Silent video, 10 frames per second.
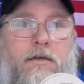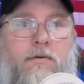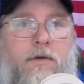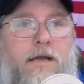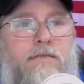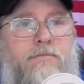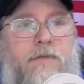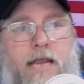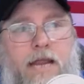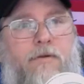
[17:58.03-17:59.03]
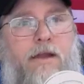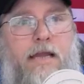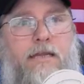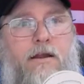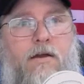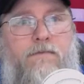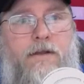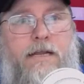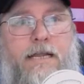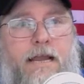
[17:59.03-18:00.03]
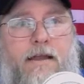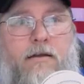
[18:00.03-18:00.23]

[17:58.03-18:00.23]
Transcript: Why is my camera acting all funny now?